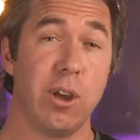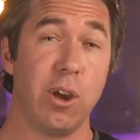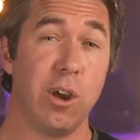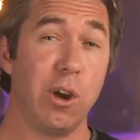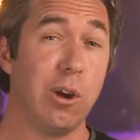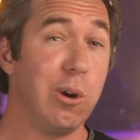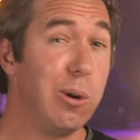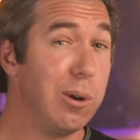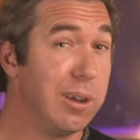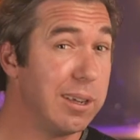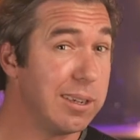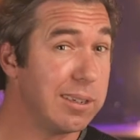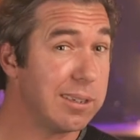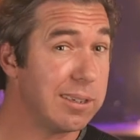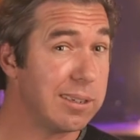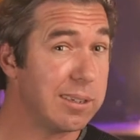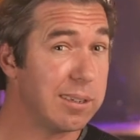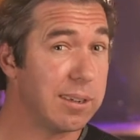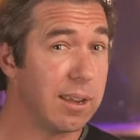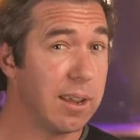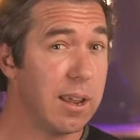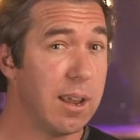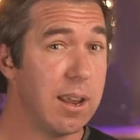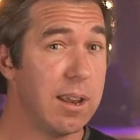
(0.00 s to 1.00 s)
who
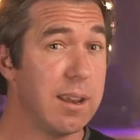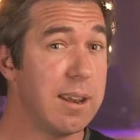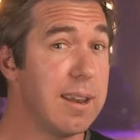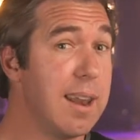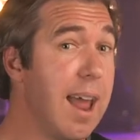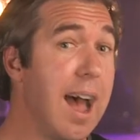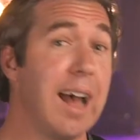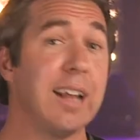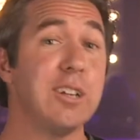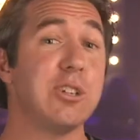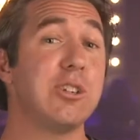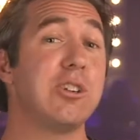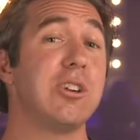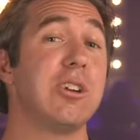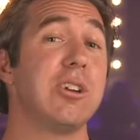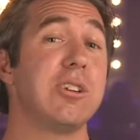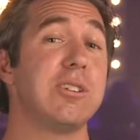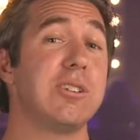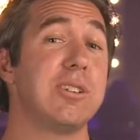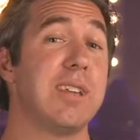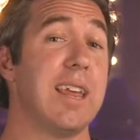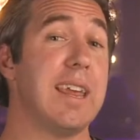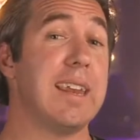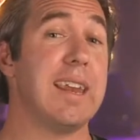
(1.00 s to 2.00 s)
is not
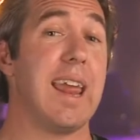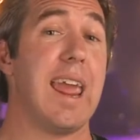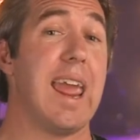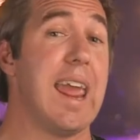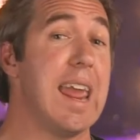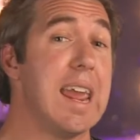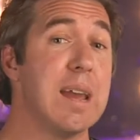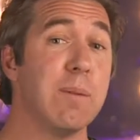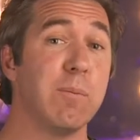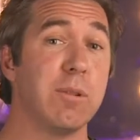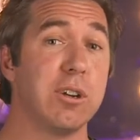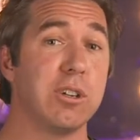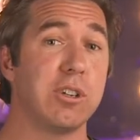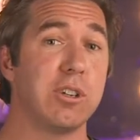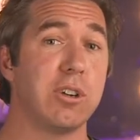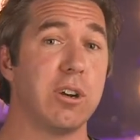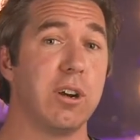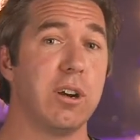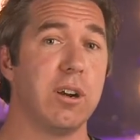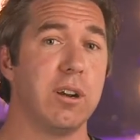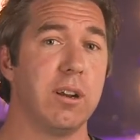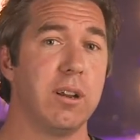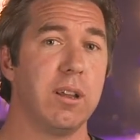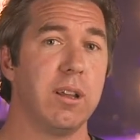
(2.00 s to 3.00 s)
just an
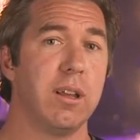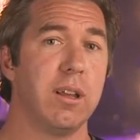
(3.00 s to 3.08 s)
amateur,